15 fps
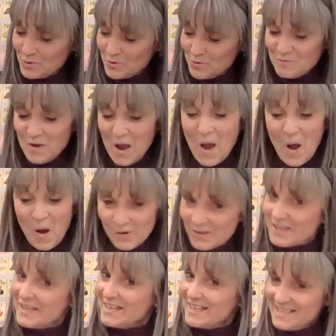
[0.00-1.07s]
you know,
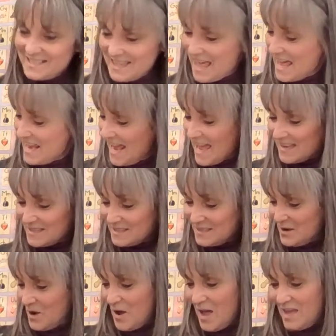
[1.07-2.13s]
is that
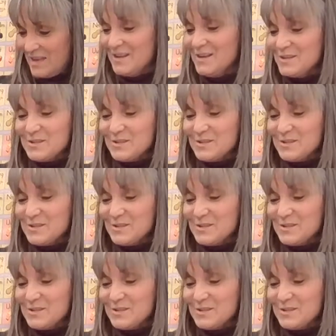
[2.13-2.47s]
hexagon.